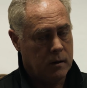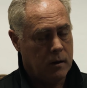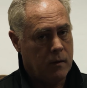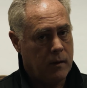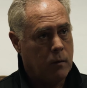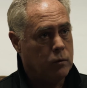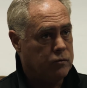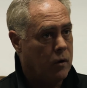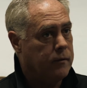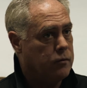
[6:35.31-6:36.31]
and that will
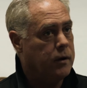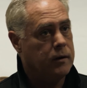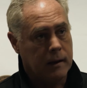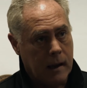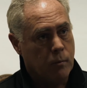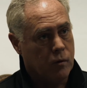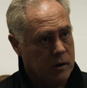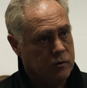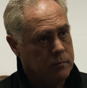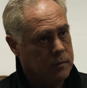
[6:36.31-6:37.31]
drive greater
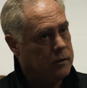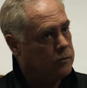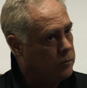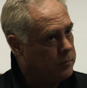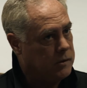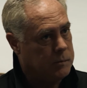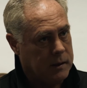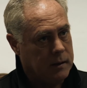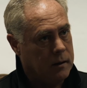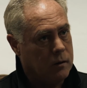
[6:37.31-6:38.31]
collaboration because we'll be
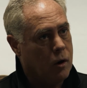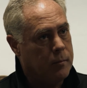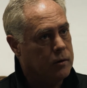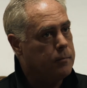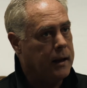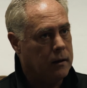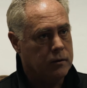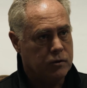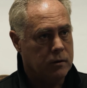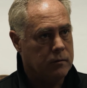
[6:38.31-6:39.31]
speaking a common
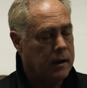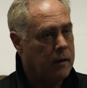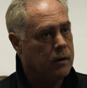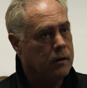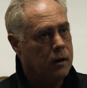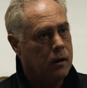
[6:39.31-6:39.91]
nomenclature and have a